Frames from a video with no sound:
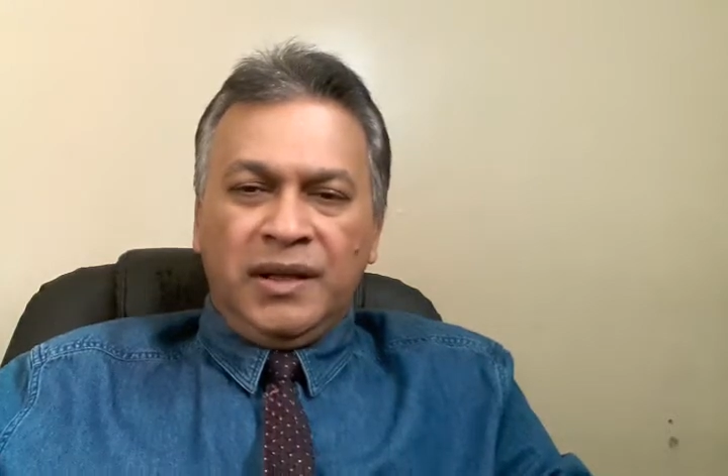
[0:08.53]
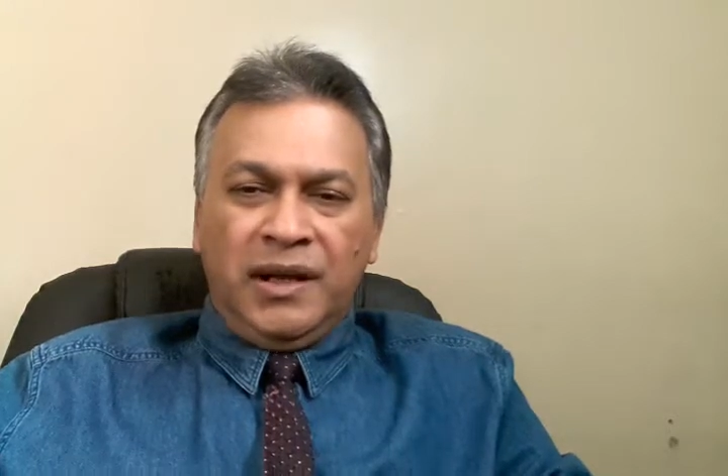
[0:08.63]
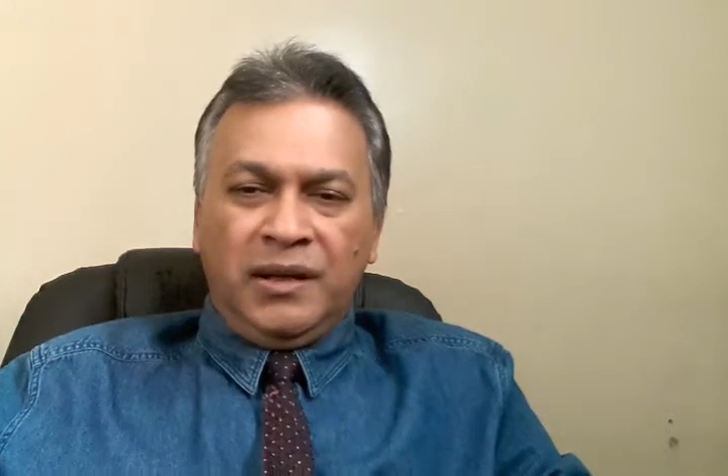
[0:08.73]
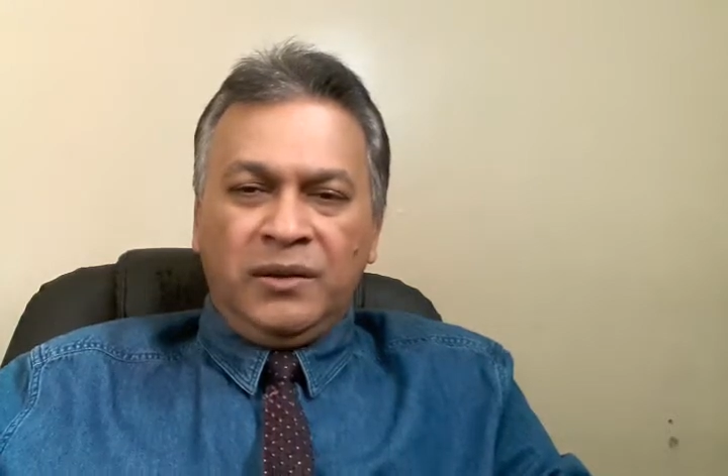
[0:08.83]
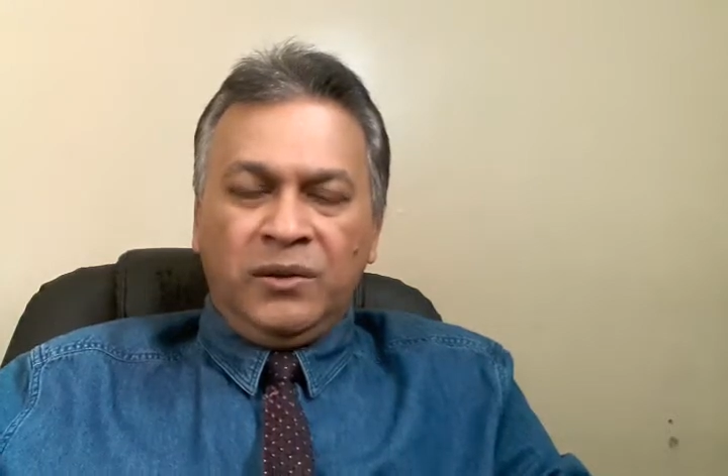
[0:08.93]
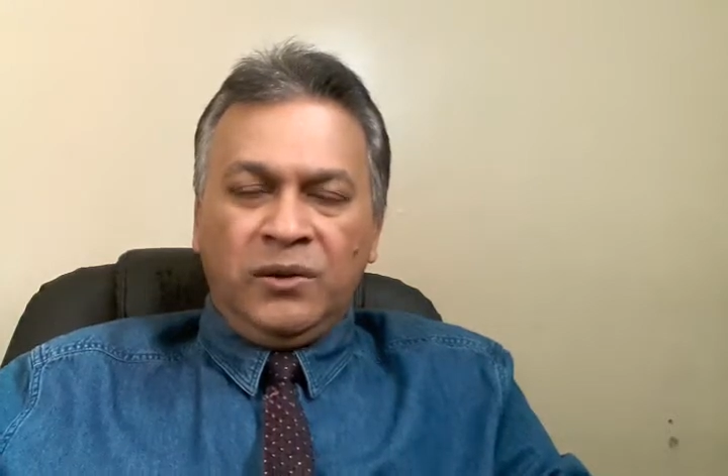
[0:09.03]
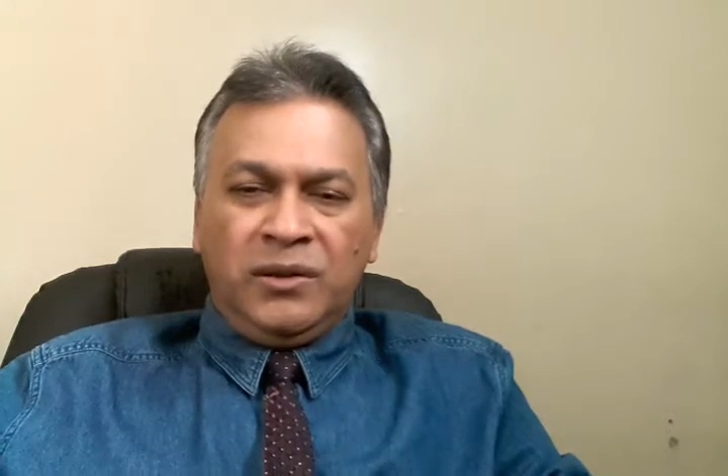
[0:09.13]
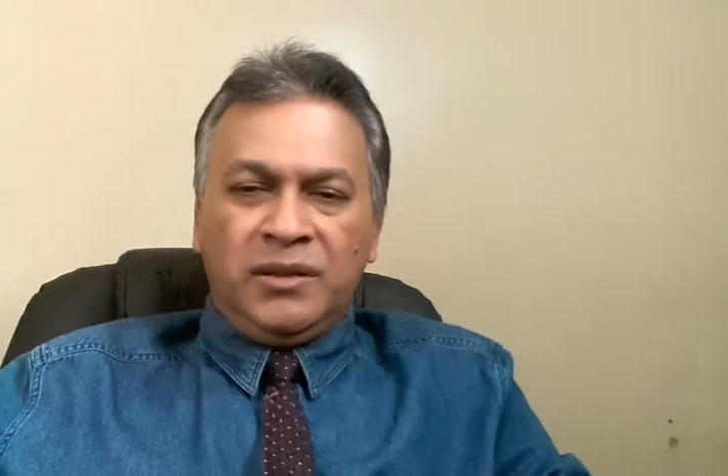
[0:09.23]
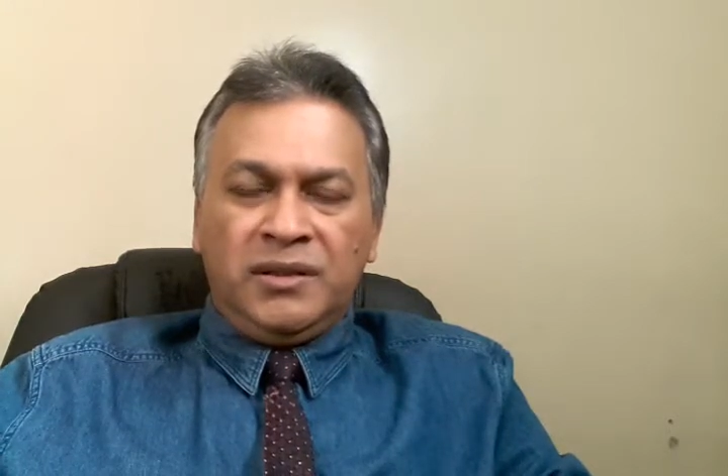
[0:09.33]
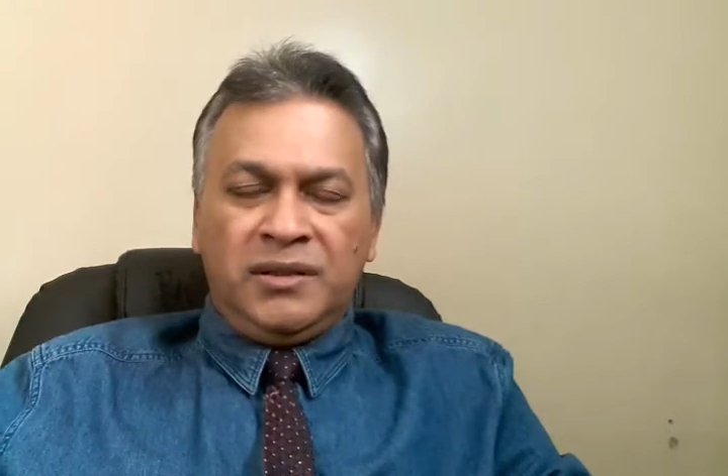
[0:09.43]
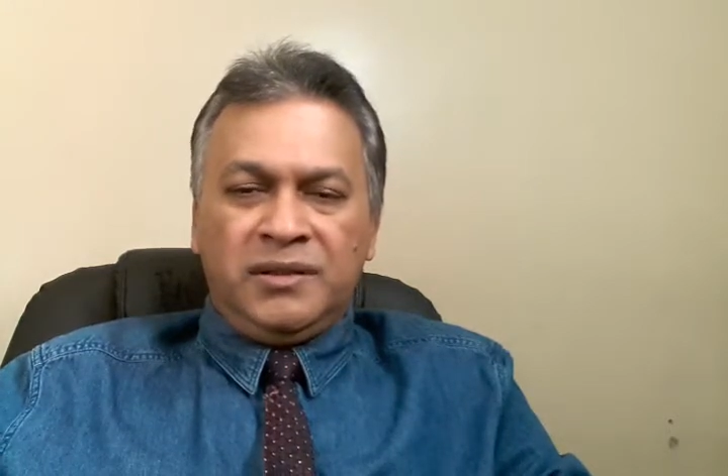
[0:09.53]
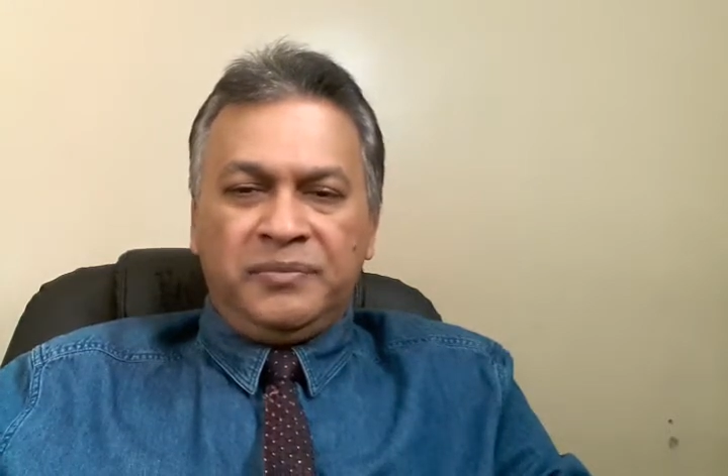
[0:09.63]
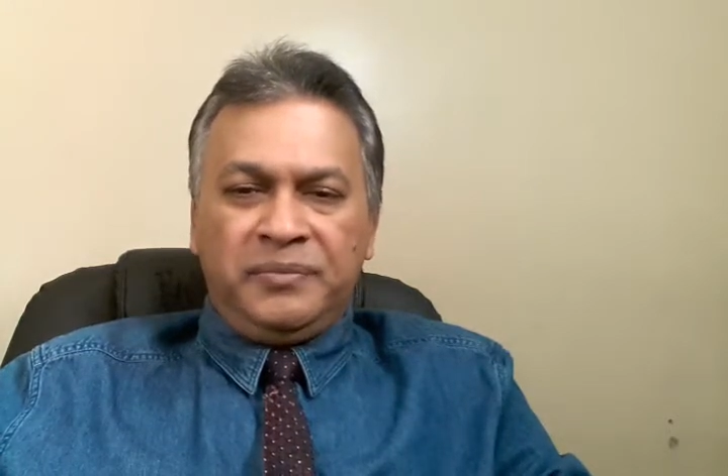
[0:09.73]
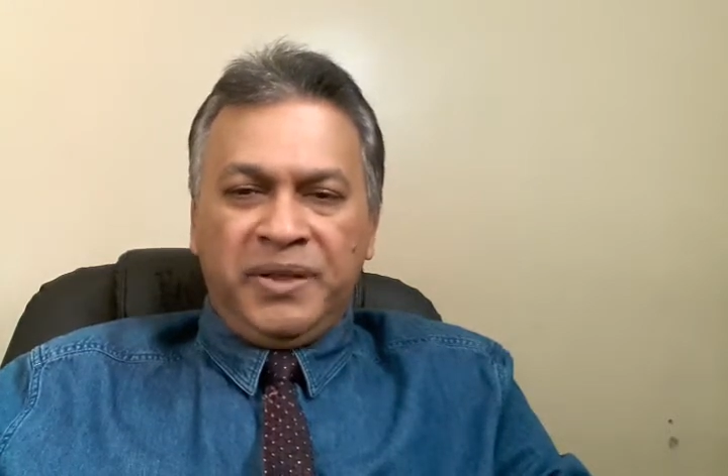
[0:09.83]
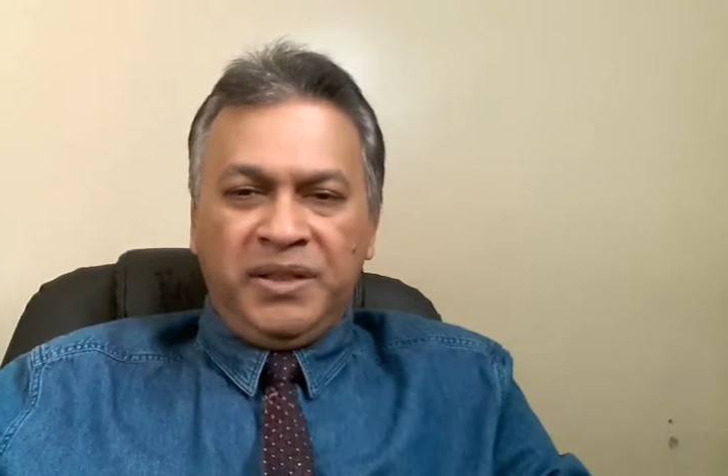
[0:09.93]
unlock
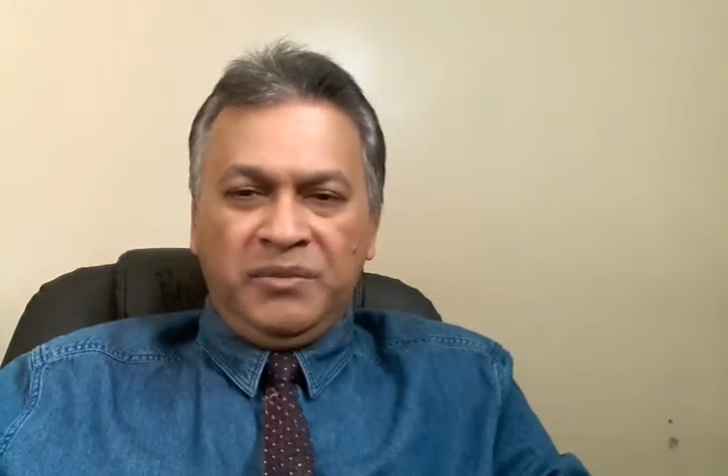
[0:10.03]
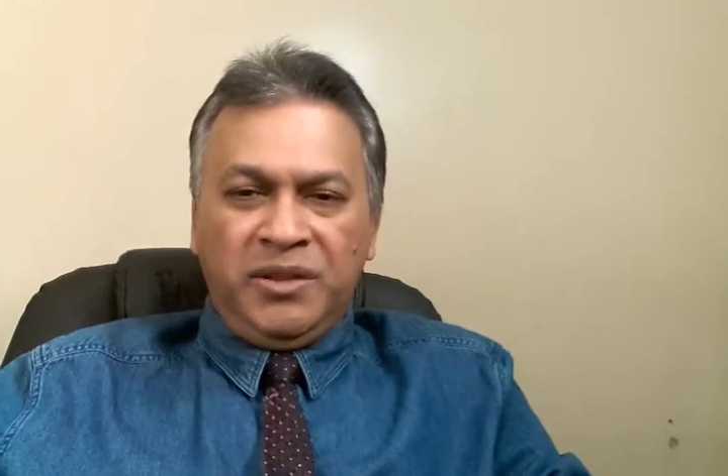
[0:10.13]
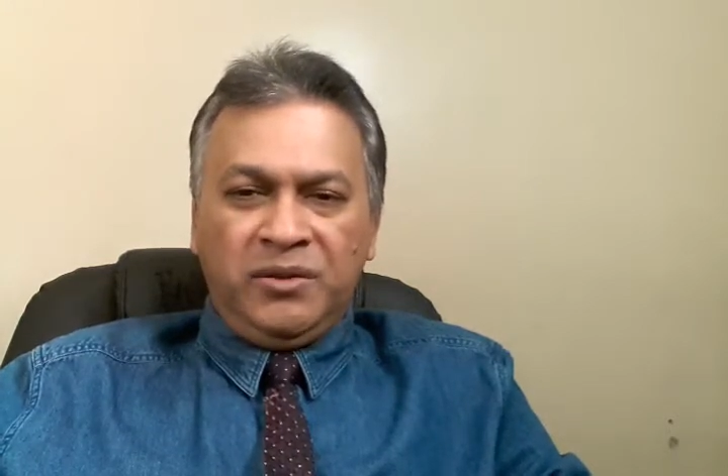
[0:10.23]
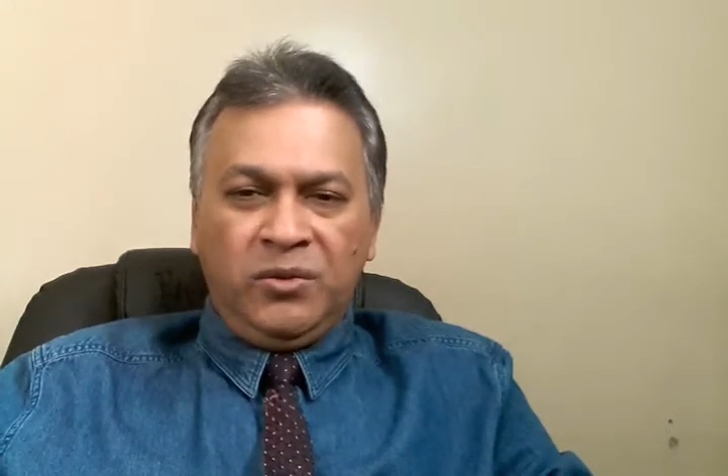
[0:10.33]
payment